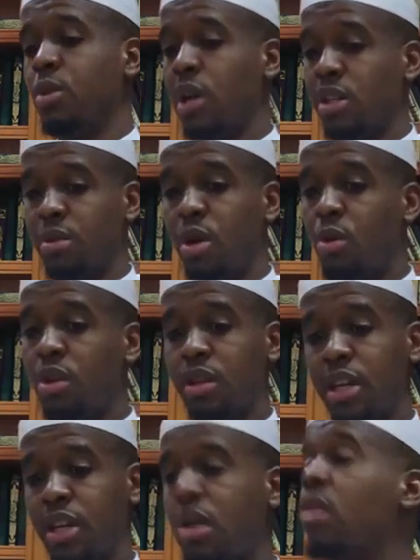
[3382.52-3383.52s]
whereas we don't want
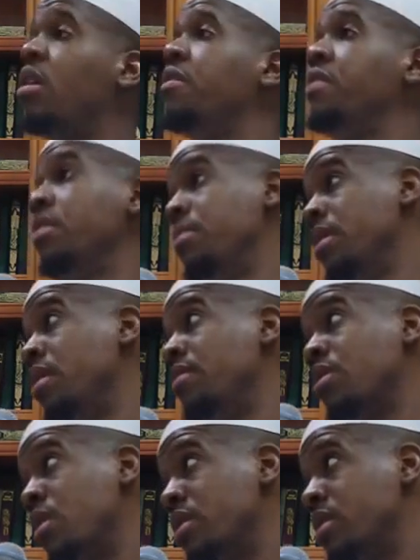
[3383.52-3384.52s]
to get cut off in the middle of
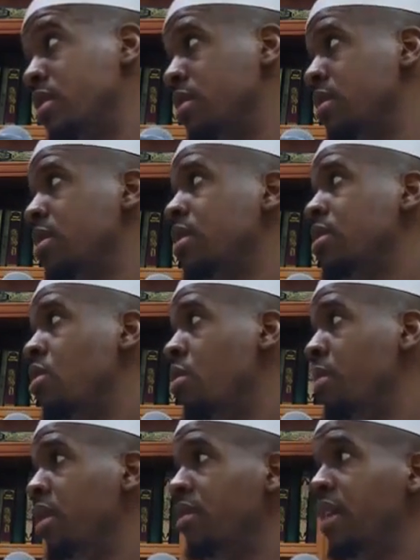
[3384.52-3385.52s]
a question or
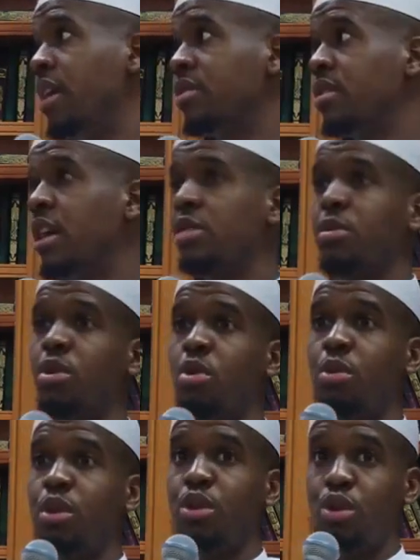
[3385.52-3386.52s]
middle of an answer as we
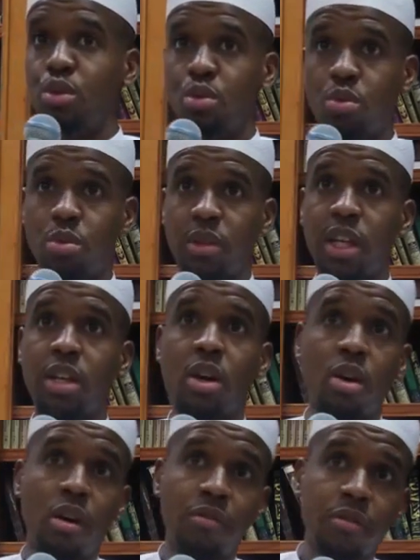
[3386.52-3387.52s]
normally do. We get
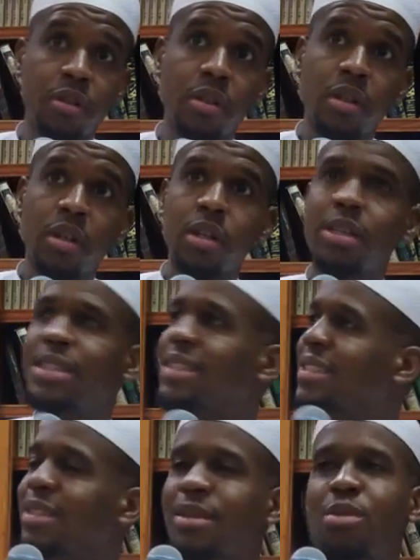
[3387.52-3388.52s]
cut off.
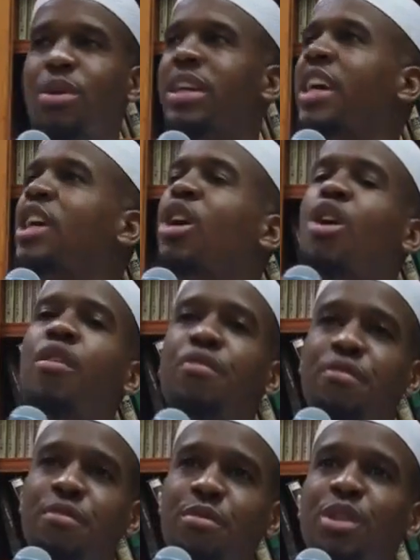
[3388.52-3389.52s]
We don't want to get cut
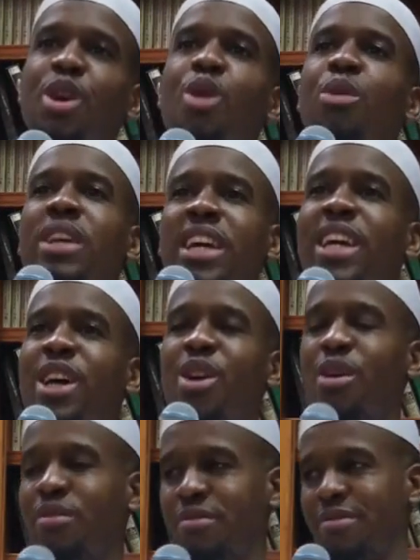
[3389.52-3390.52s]
off. We don't want to get cut
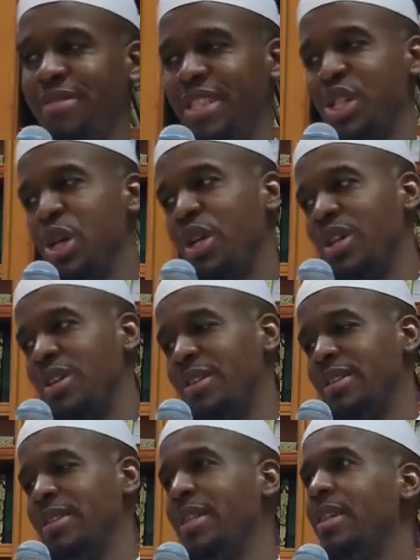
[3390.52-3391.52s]
off, inshallah.
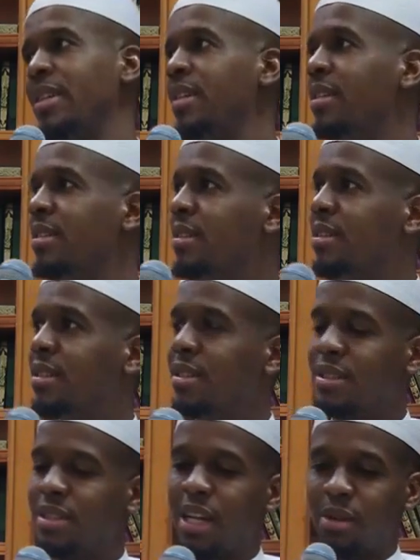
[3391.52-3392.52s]

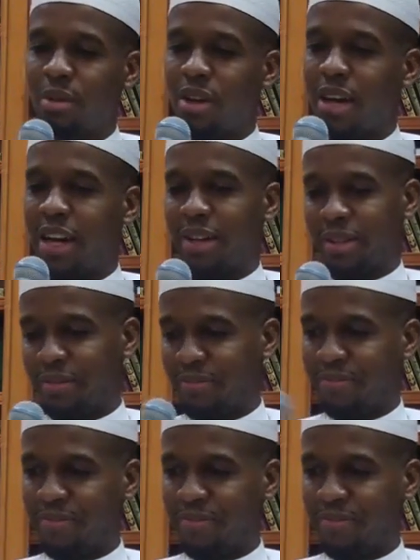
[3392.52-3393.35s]
Jazakallah khairan.